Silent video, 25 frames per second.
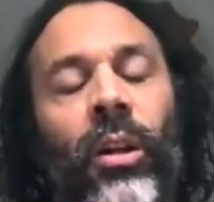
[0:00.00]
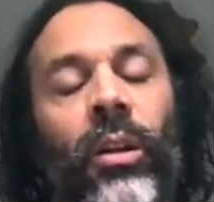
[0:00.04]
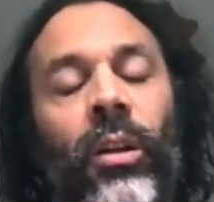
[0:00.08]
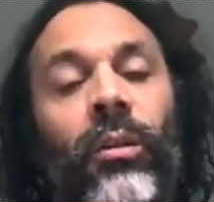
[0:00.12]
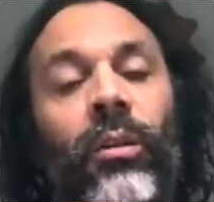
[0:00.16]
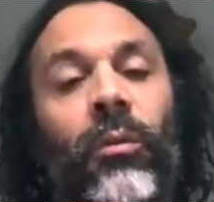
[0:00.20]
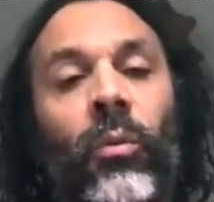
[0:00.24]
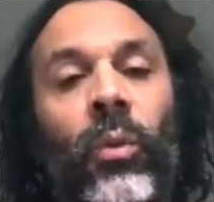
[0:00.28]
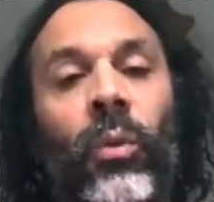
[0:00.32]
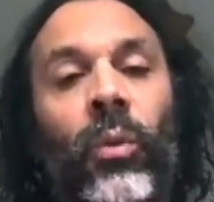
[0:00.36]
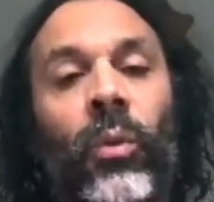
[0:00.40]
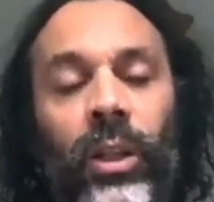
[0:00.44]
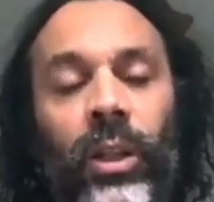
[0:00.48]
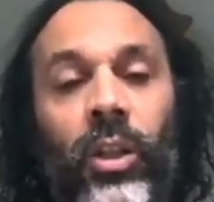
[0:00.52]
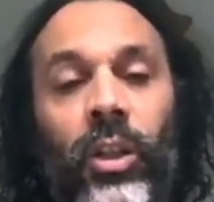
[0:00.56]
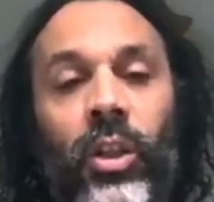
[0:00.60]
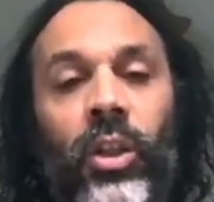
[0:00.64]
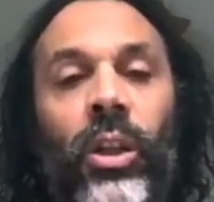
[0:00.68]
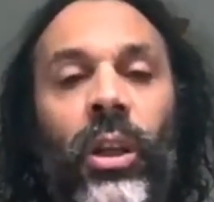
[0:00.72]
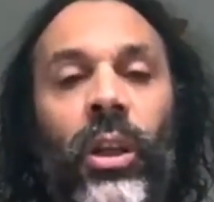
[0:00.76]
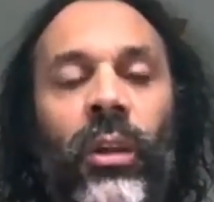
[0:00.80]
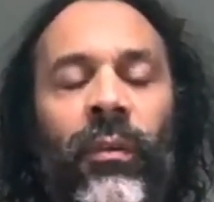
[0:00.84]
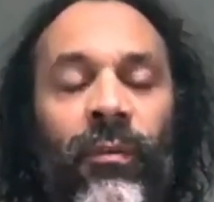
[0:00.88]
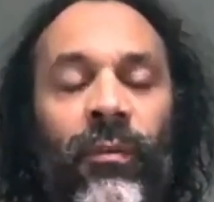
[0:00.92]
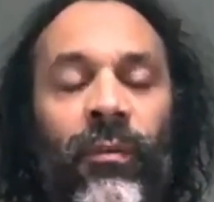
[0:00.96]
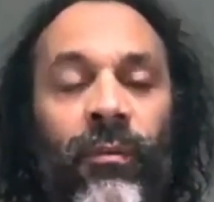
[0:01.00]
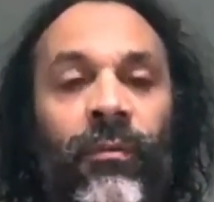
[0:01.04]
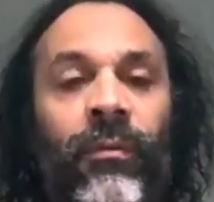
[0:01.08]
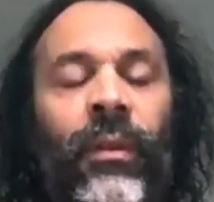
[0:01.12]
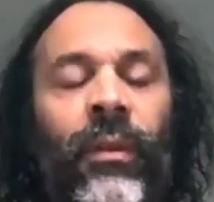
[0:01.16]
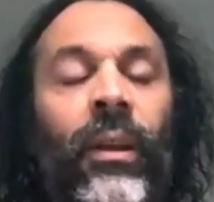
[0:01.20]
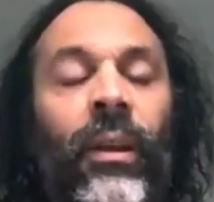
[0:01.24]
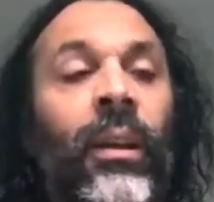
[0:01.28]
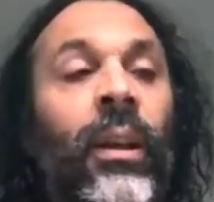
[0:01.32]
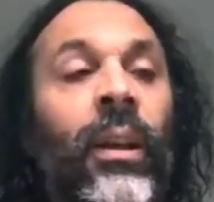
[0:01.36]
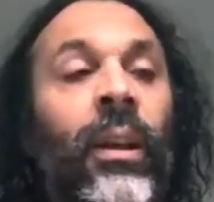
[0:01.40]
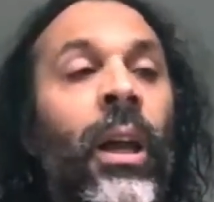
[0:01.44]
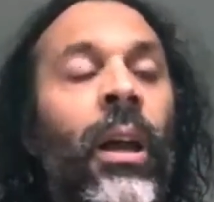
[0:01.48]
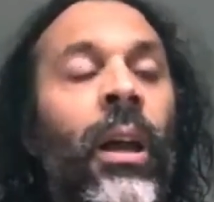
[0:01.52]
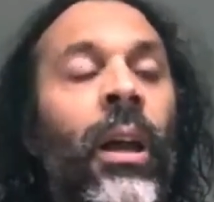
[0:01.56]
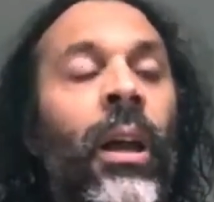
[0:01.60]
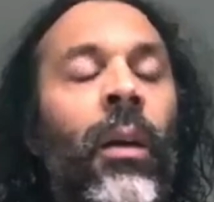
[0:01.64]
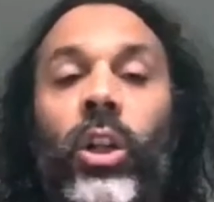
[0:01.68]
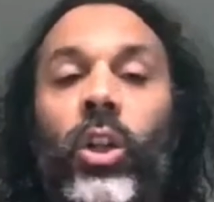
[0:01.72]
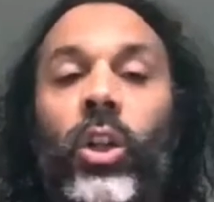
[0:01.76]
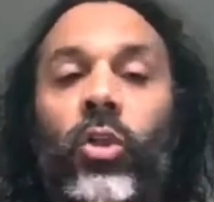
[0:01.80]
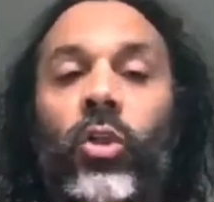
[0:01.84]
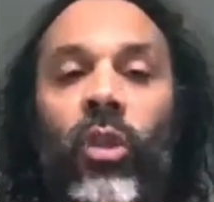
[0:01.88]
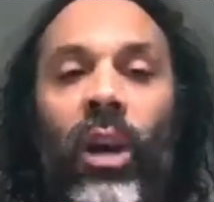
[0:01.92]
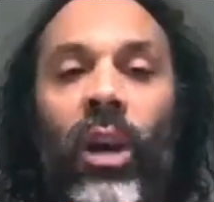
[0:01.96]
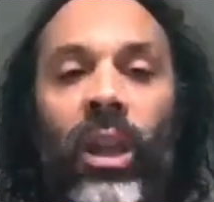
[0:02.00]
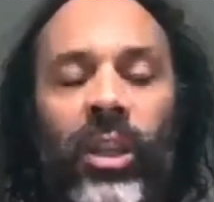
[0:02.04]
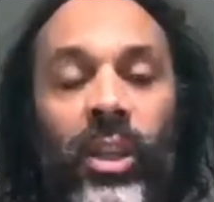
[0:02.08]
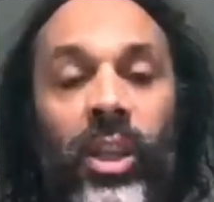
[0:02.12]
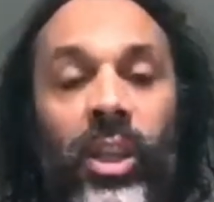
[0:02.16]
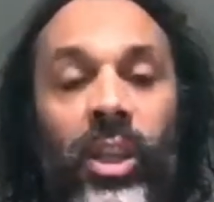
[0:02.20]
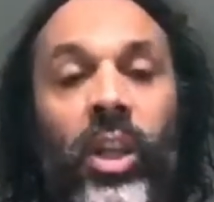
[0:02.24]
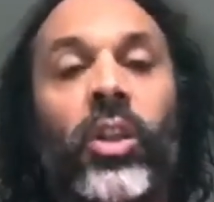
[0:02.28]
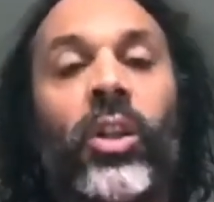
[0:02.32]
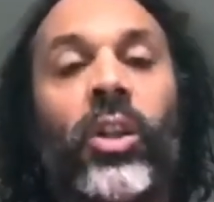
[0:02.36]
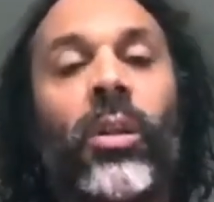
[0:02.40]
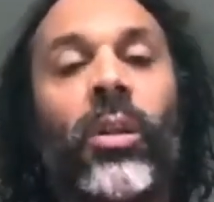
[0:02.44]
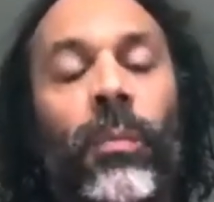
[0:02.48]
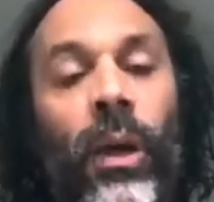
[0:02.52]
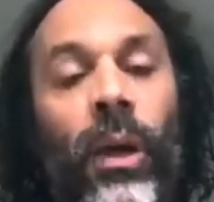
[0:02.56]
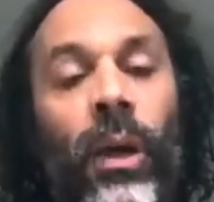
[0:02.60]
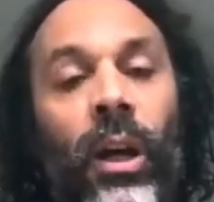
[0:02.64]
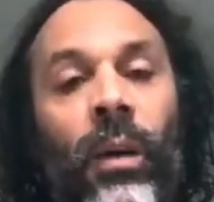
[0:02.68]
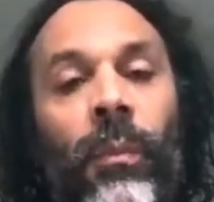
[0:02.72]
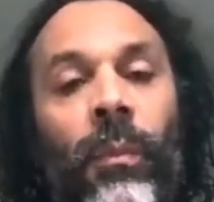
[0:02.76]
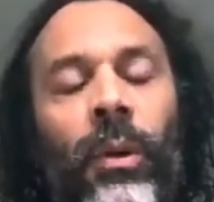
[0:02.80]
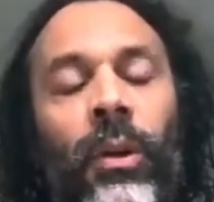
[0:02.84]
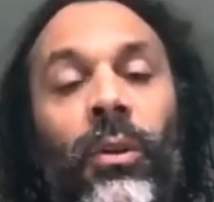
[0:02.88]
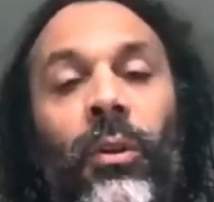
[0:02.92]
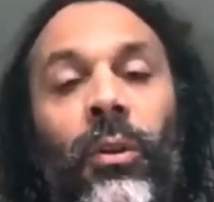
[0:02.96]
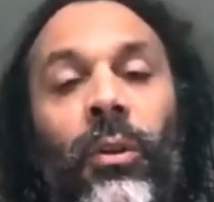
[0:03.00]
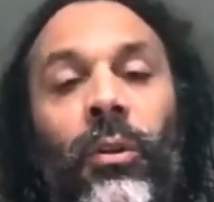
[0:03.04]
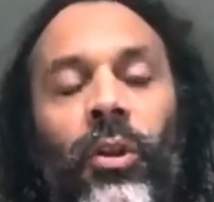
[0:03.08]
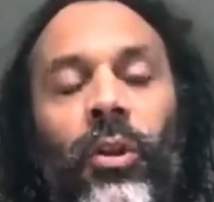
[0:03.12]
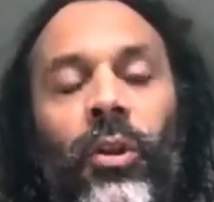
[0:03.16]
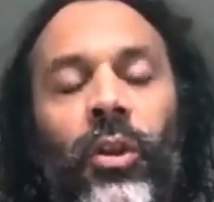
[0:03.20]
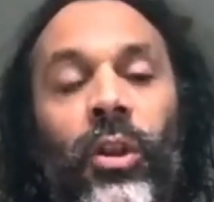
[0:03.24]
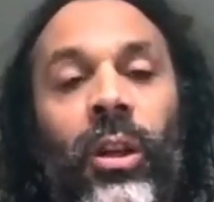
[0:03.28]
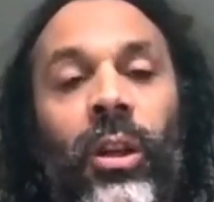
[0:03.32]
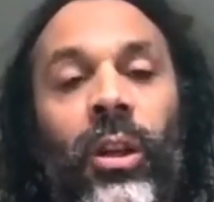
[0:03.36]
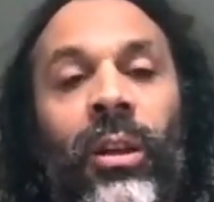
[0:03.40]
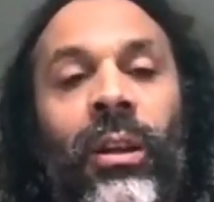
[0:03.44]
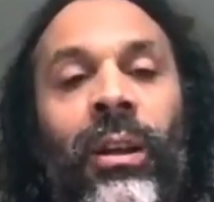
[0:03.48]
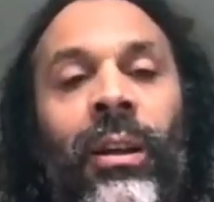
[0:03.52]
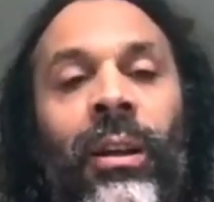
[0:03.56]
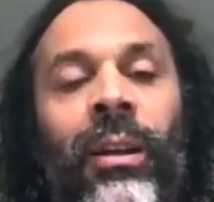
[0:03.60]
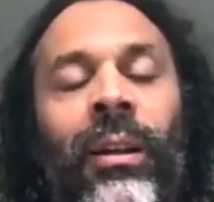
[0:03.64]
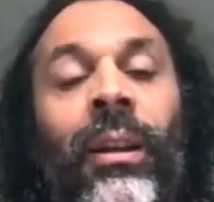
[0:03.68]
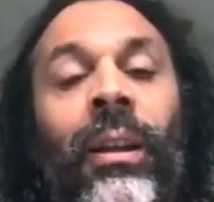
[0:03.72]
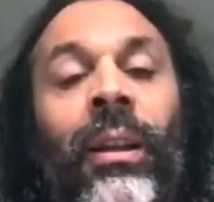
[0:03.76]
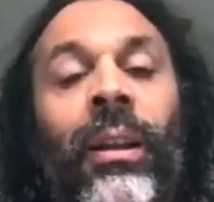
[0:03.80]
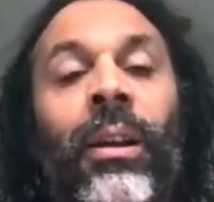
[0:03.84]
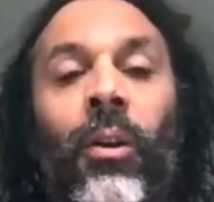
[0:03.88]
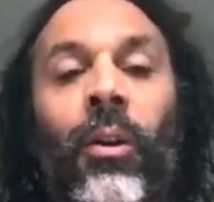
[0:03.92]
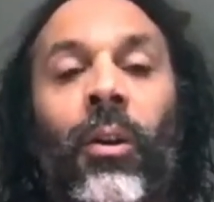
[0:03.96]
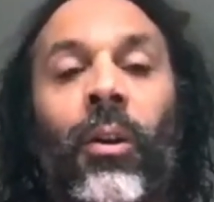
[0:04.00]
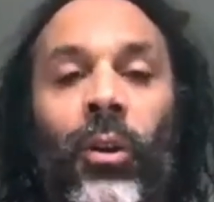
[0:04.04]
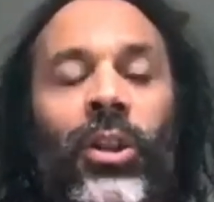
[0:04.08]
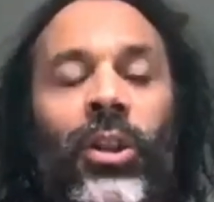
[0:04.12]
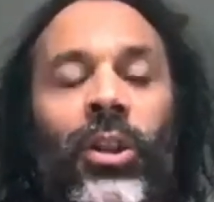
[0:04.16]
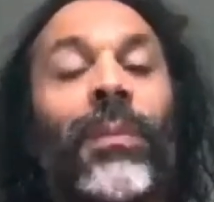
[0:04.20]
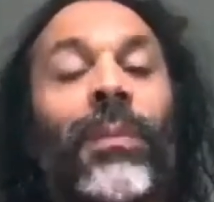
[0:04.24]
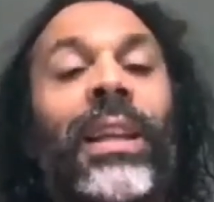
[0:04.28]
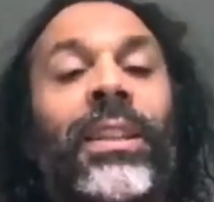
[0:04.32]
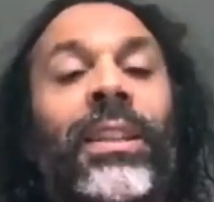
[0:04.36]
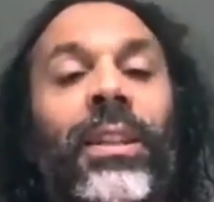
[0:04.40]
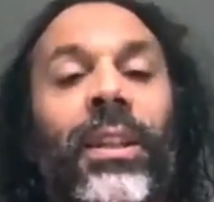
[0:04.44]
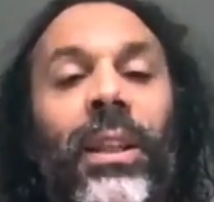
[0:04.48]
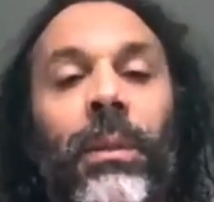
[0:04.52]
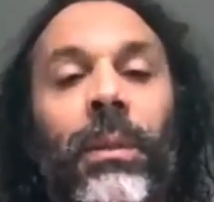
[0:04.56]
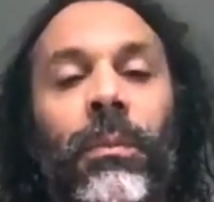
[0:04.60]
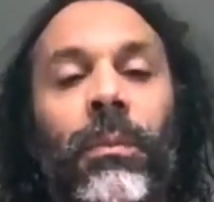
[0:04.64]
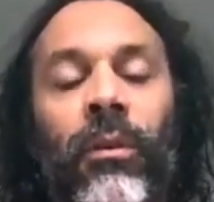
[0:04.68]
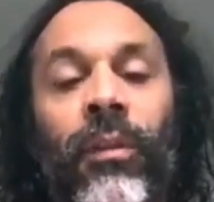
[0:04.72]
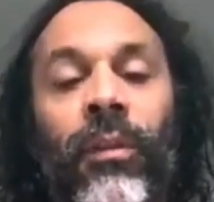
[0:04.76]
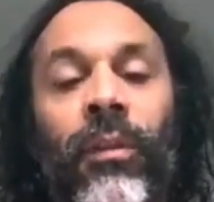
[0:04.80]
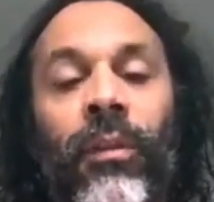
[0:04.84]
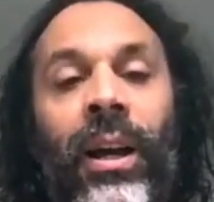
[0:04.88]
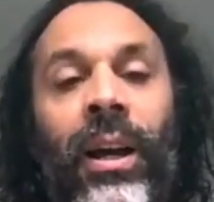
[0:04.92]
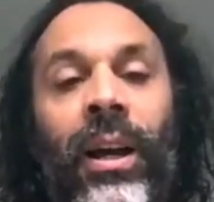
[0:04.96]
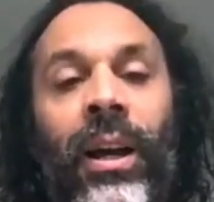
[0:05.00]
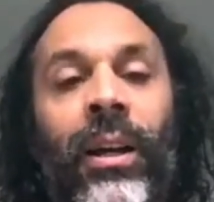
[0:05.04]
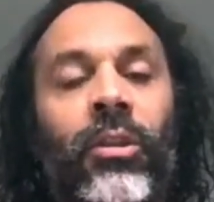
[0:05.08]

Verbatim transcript: which transition and permaculture automatically provide.